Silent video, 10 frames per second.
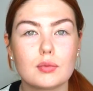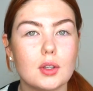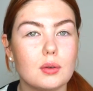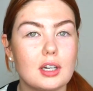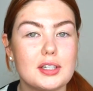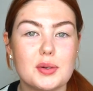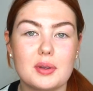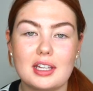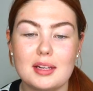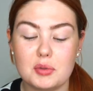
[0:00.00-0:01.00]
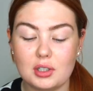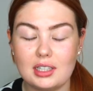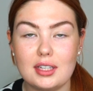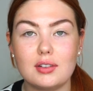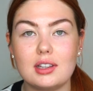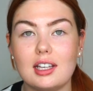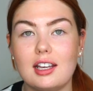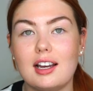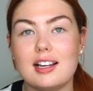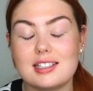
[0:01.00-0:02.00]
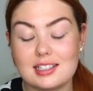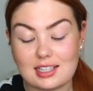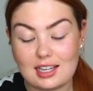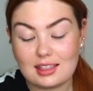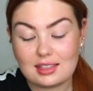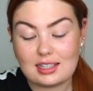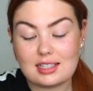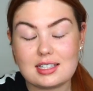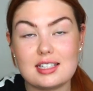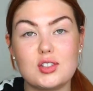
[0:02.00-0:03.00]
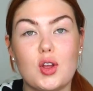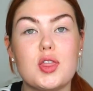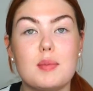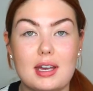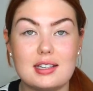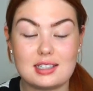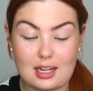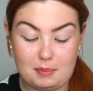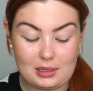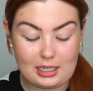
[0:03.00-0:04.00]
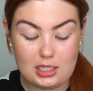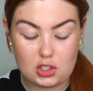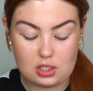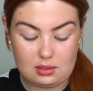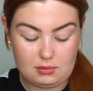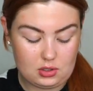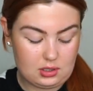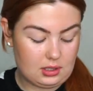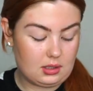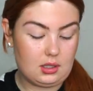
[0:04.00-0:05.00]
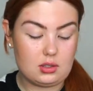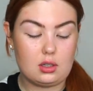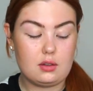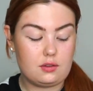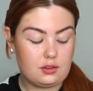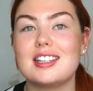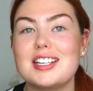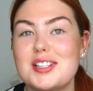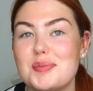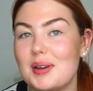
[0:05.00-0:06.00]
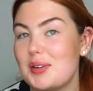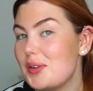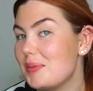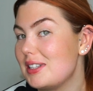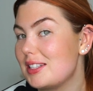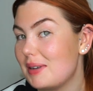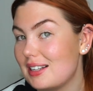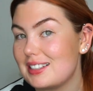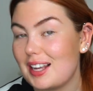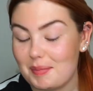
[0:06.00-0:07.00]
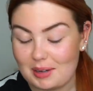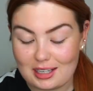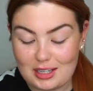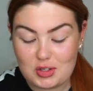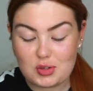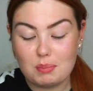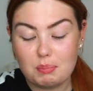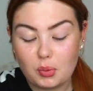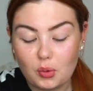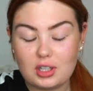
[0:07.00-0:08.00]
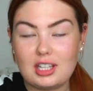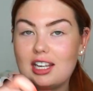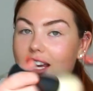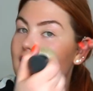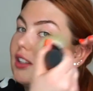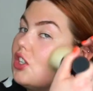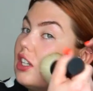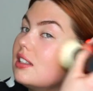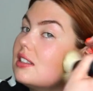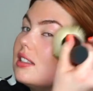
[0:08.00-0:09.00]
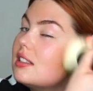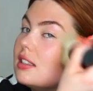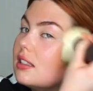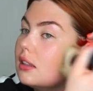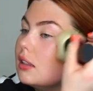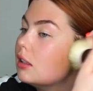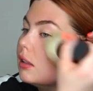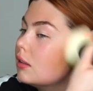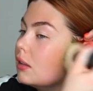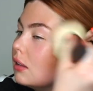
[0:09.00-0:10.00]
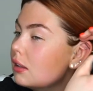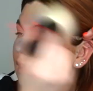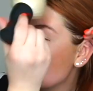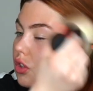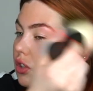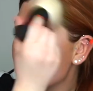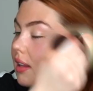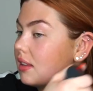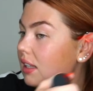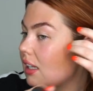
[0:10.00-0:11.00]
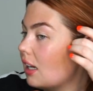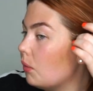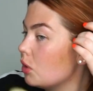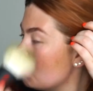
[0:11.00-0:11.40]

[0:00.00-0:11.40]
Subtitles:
Okay, so I think I'm going to leave it there. As I say, this is not the best application. Just take these off. This is by no means the best application, but you get the gist. It's just, I think I would